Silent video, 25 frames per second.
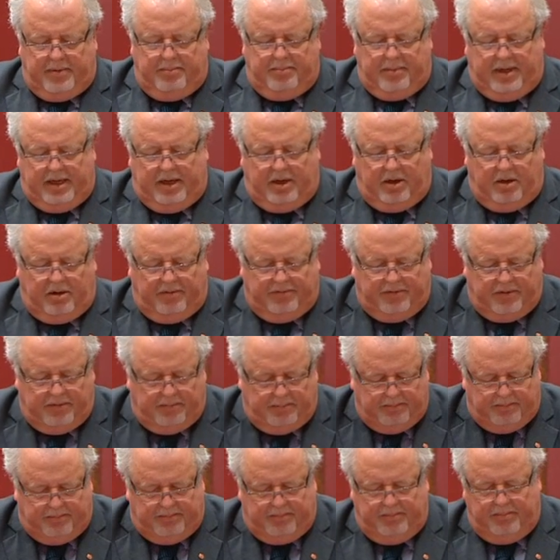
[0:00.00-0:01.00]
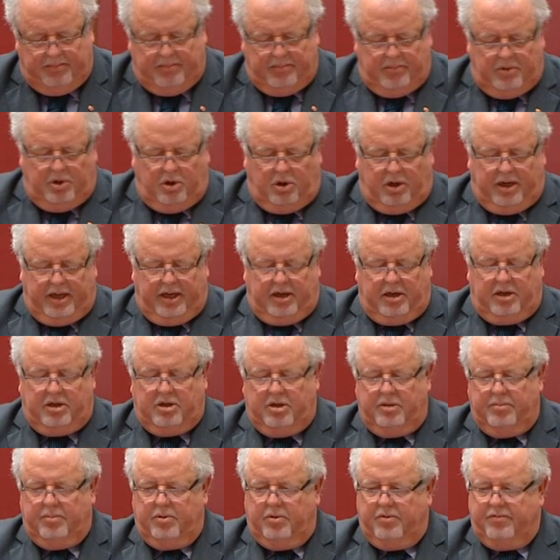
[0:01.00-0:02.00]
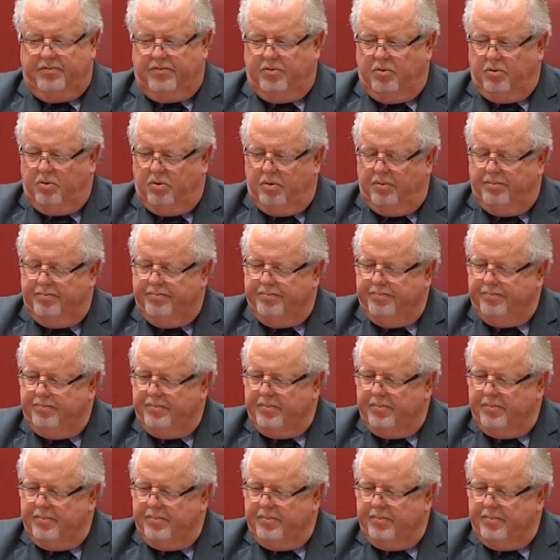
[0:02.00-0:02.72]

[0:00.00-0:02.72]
many of them not eligible for